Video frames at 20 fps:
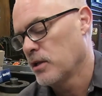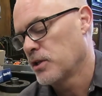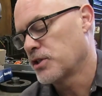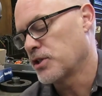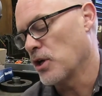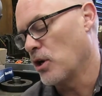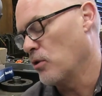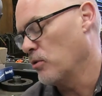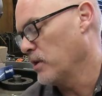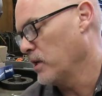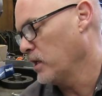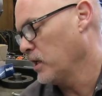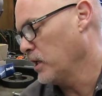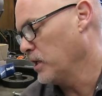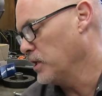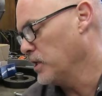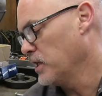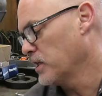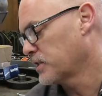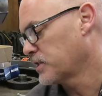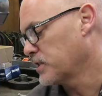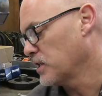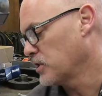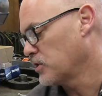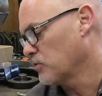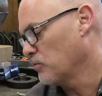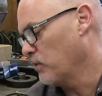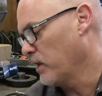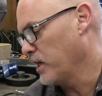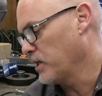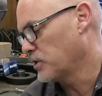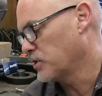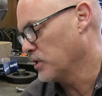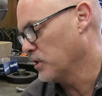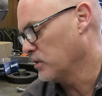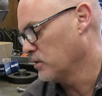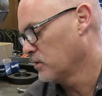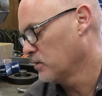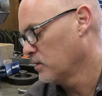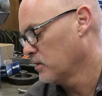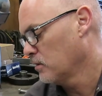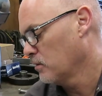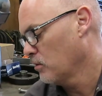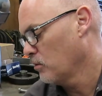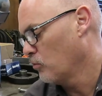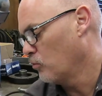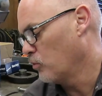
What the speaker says: So in this situation,